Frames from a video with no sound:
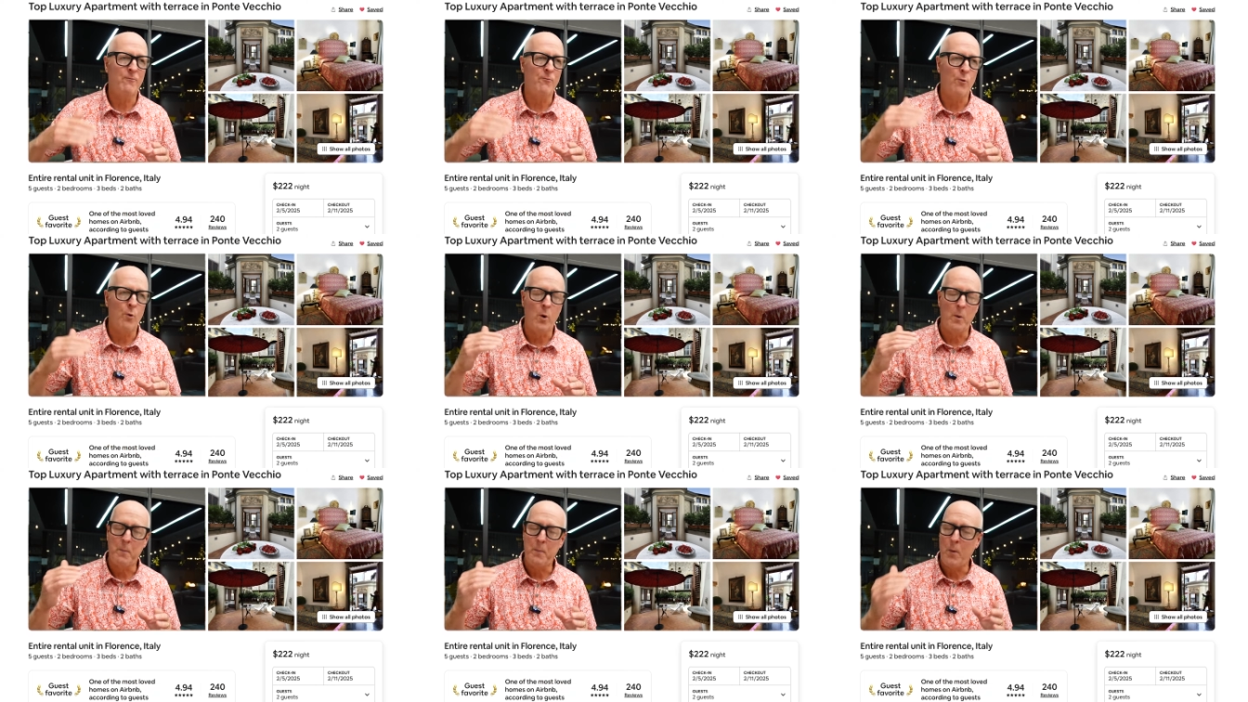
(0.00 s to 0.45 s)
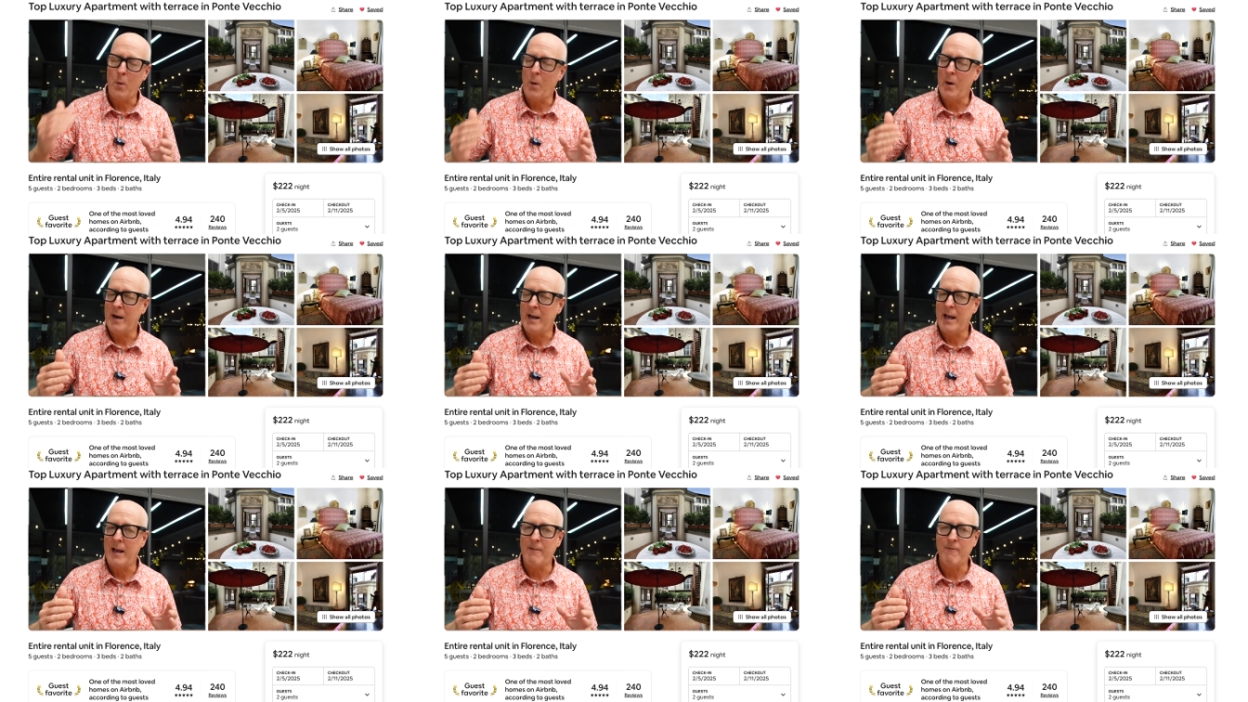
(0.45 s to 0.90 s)

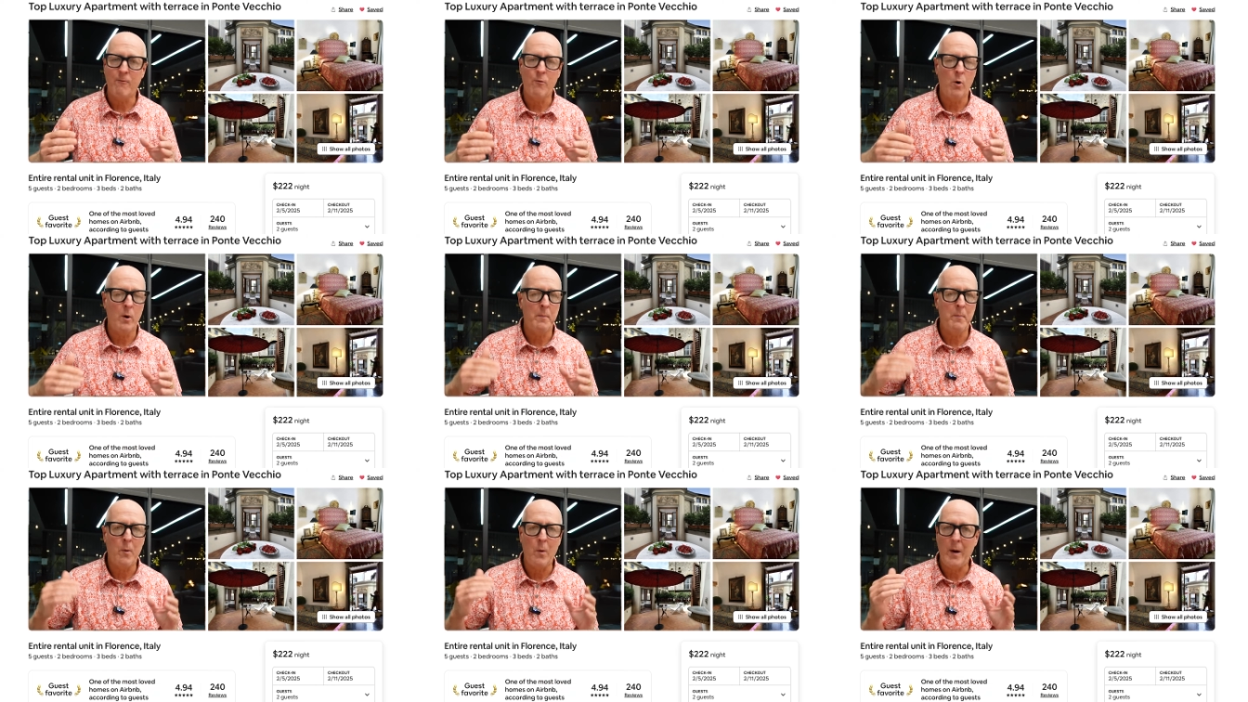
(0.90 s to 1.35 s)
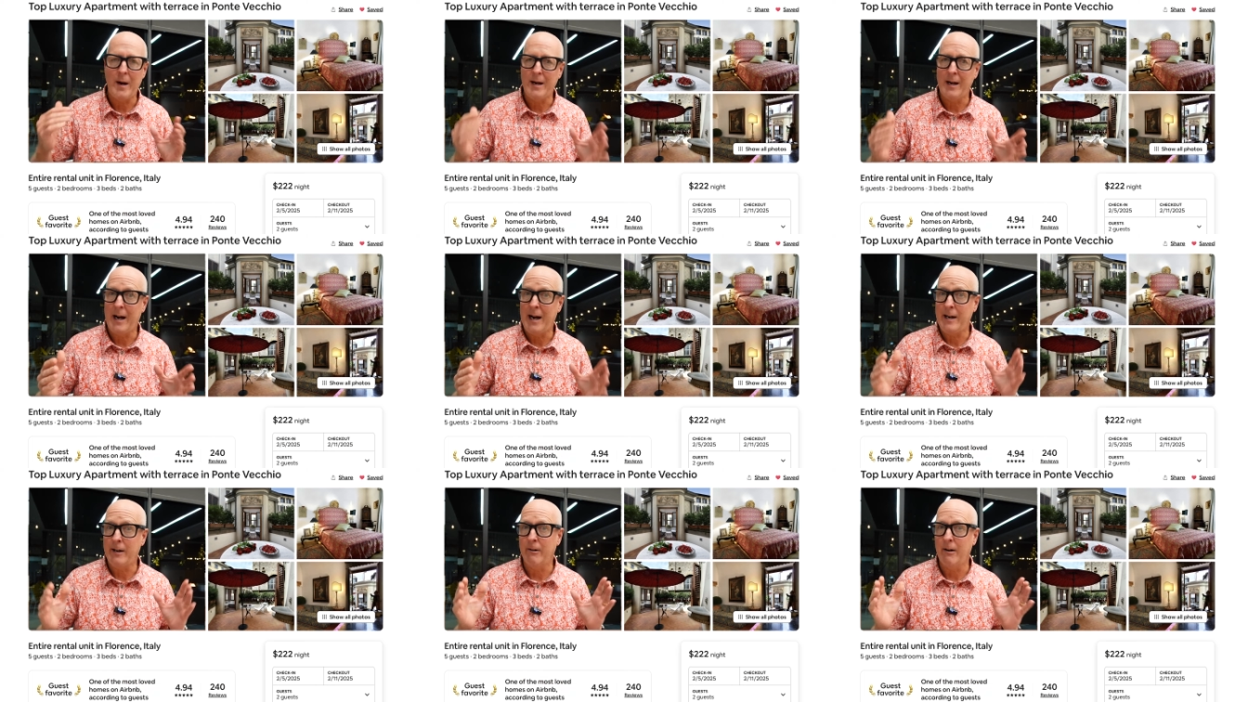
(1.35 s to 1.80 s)
4.8,
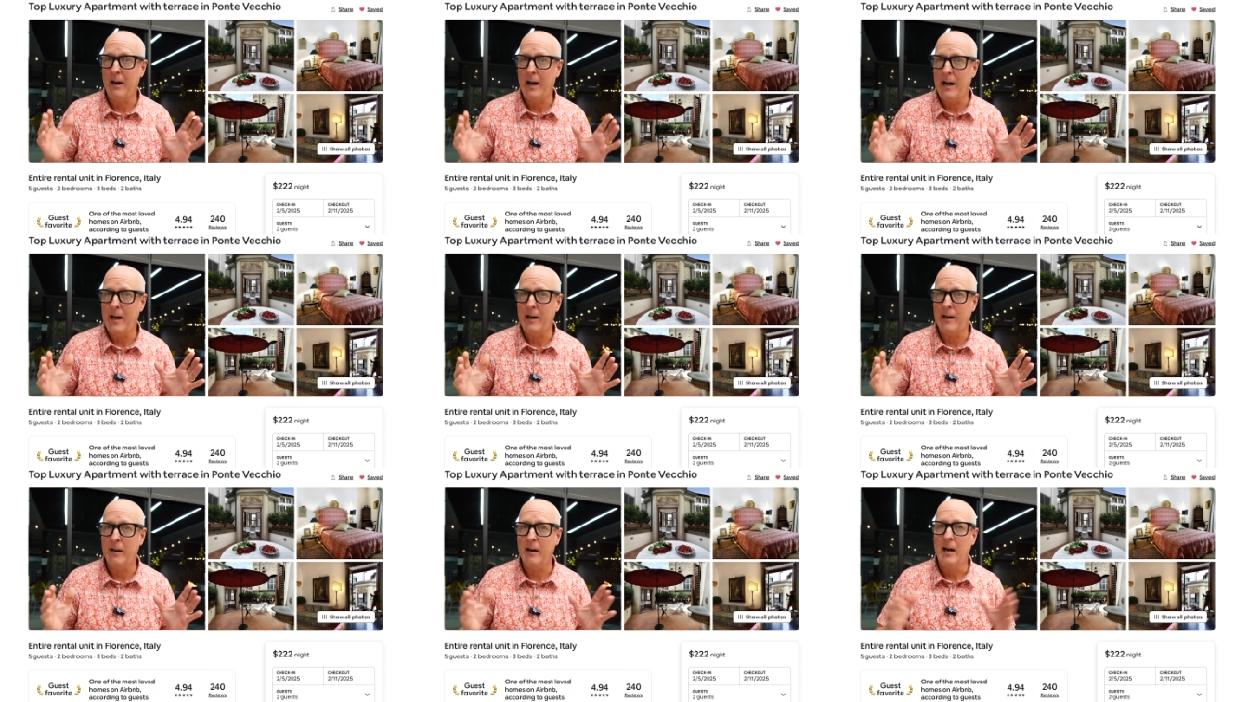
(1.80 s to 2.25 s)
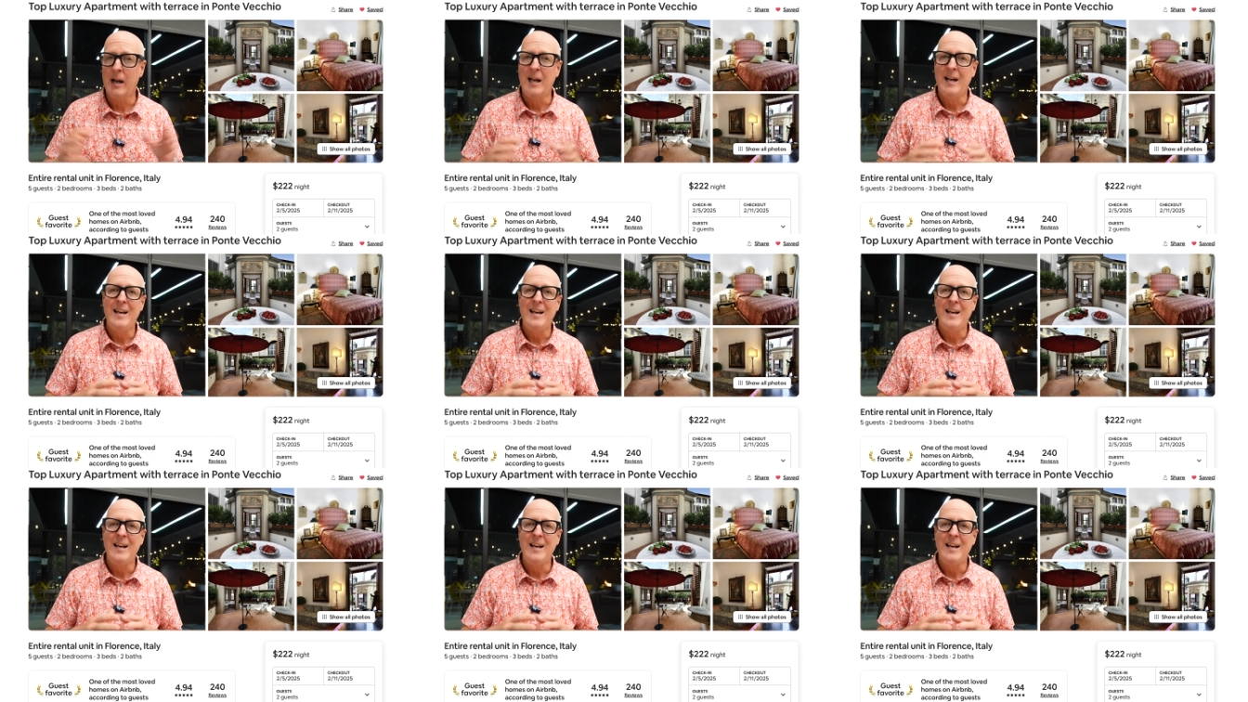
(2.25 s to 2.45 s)
4.9 or higher.